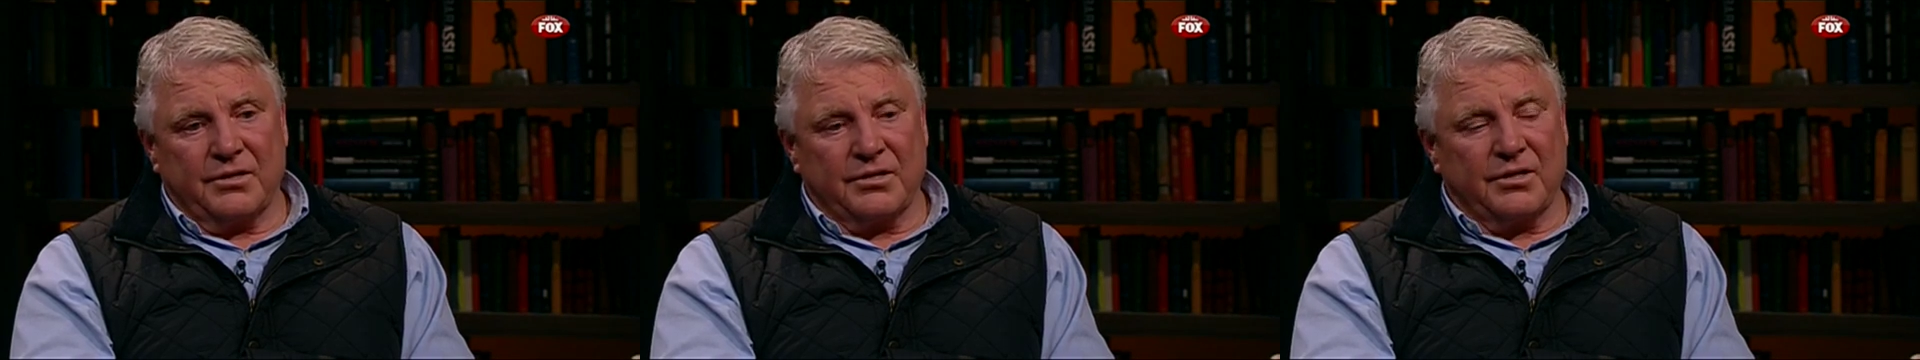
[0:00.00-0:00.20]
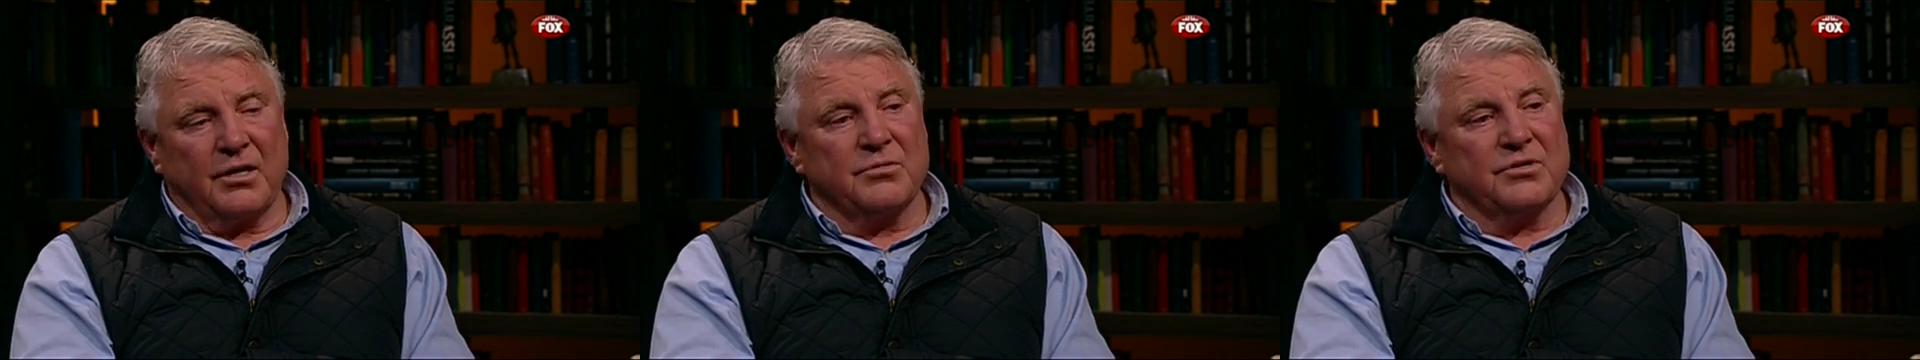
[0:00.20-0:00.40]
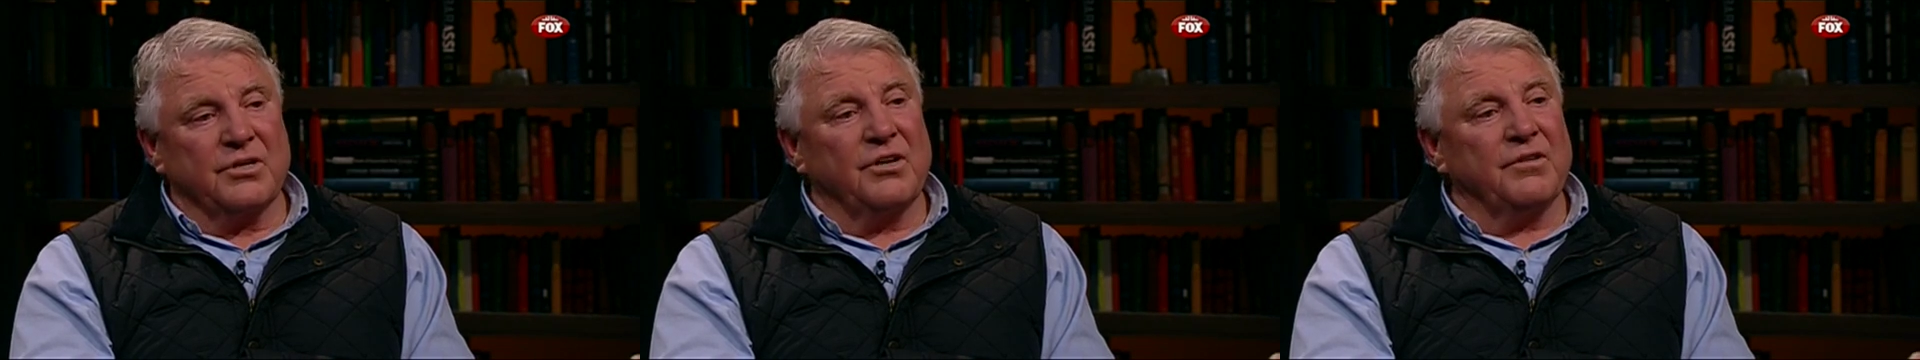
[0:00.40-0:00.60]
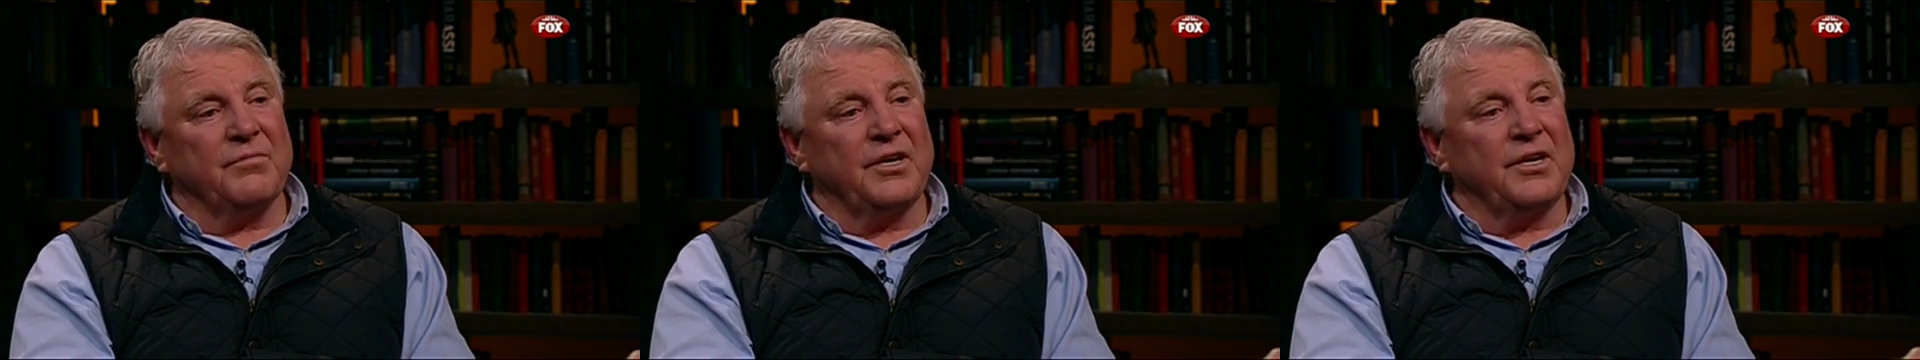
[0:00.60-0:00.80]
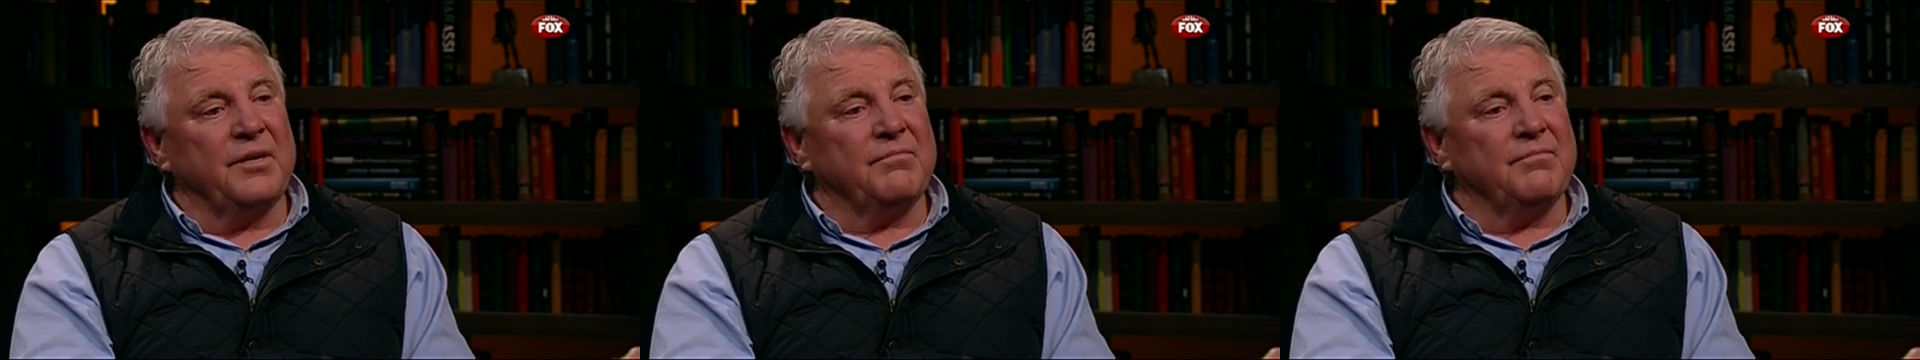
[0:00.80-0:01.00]
times that I've
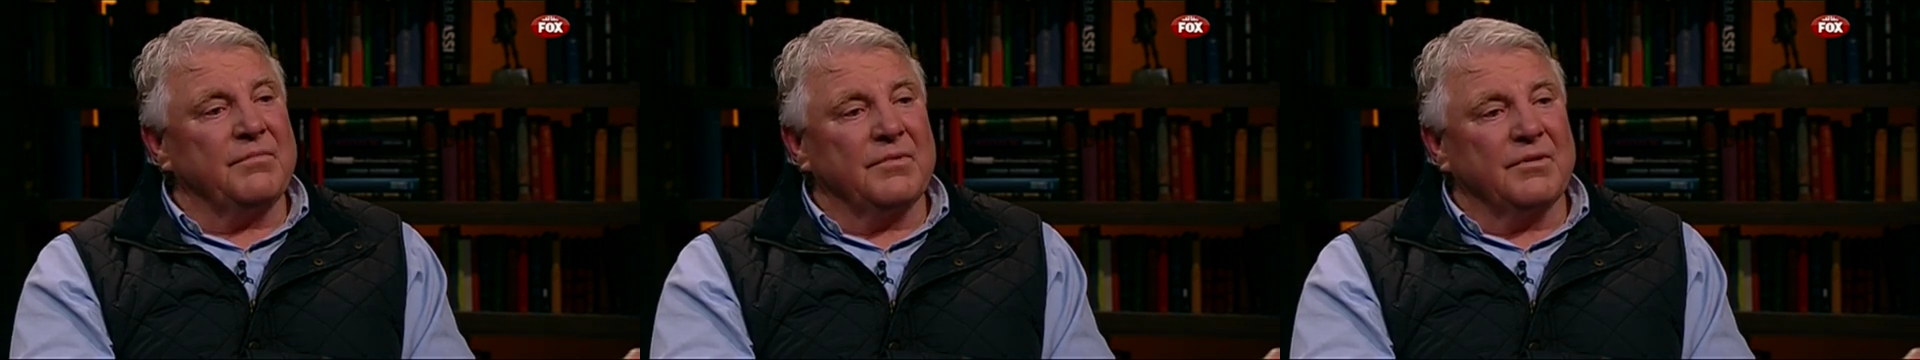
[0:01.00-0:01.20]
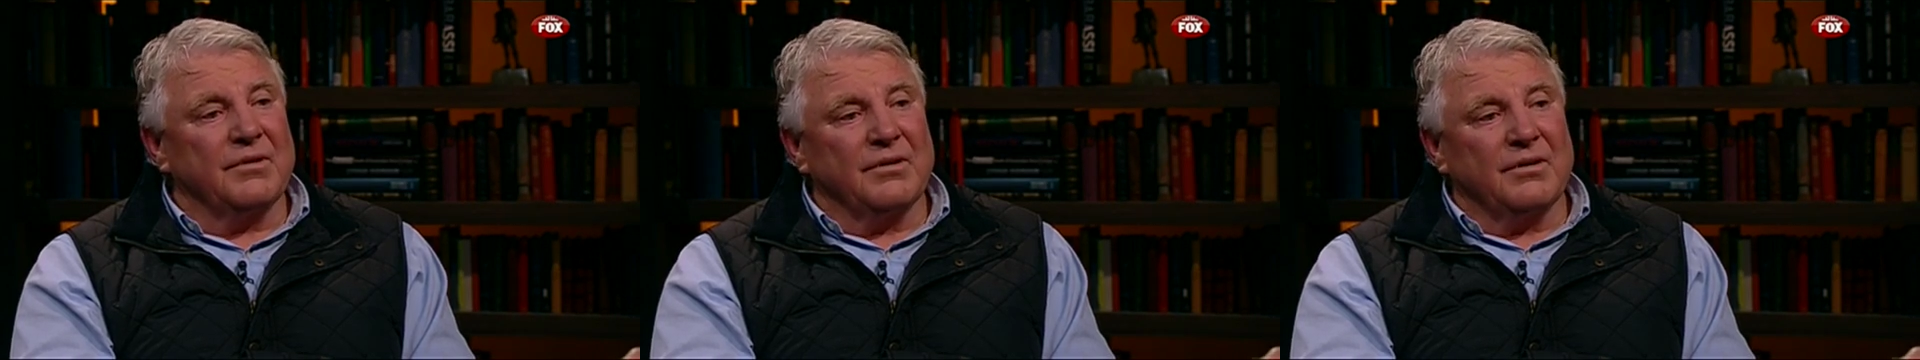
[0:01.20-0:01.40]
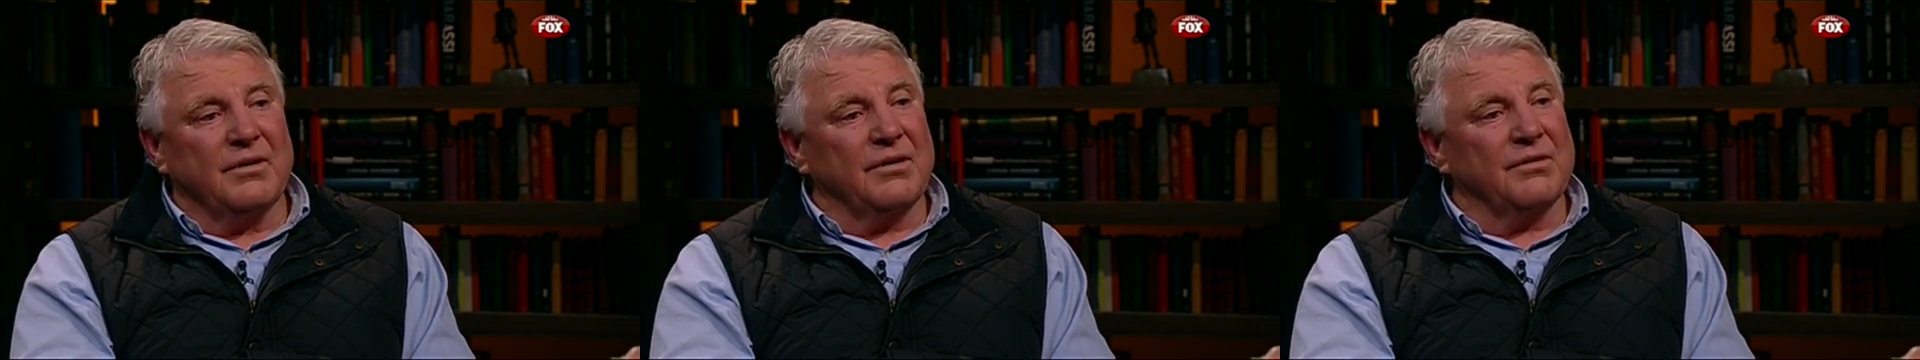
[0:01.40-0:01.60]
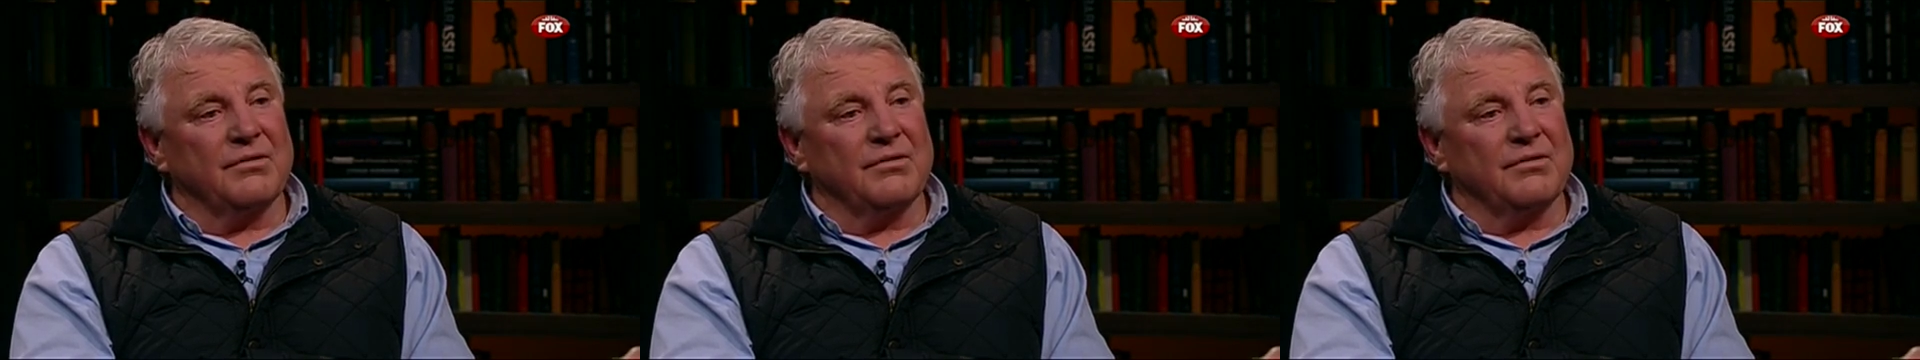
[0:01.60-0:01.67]
met him, I thought